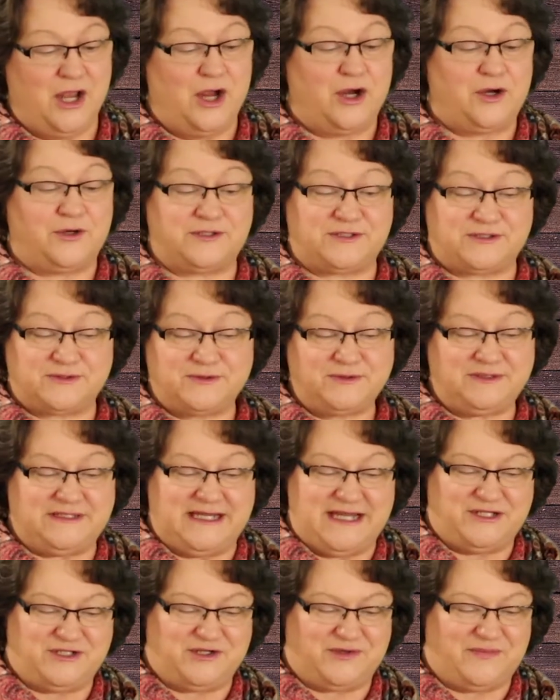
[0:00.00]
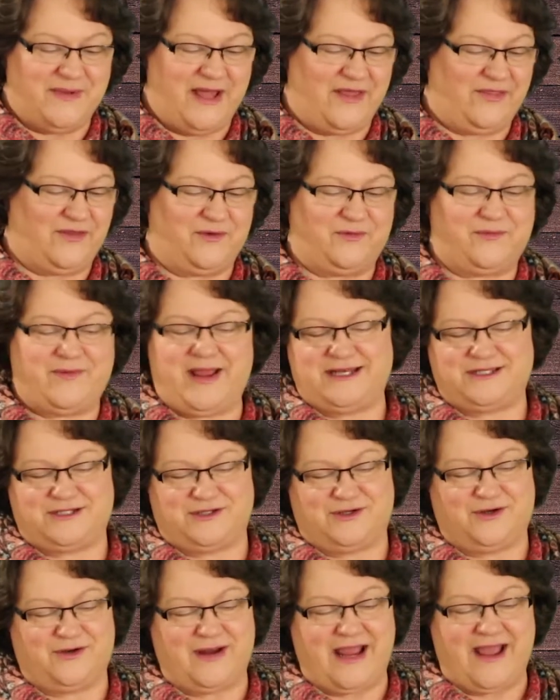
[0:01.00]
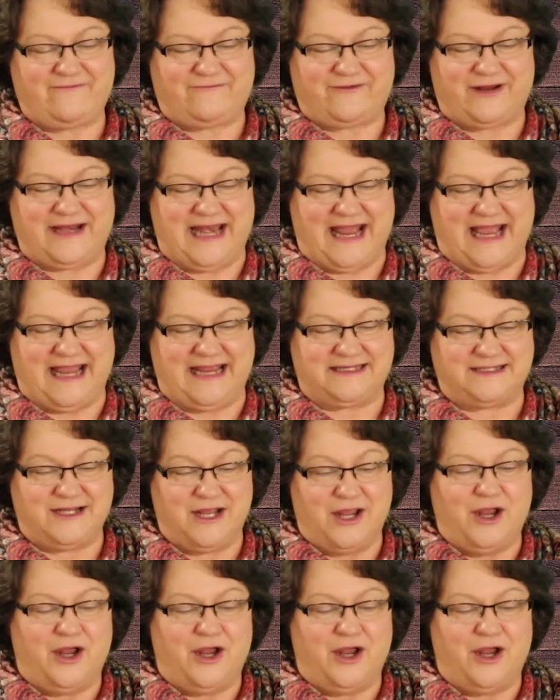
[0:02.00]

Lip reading: Her school teacher mother read to her every night.